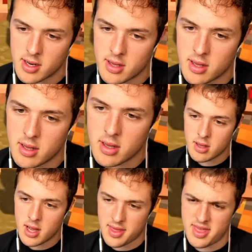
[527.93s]

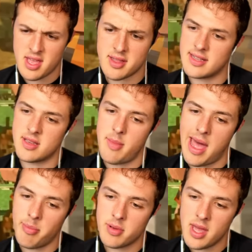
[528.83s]
I think that's a
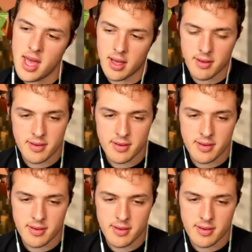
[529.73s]
map. Yeah.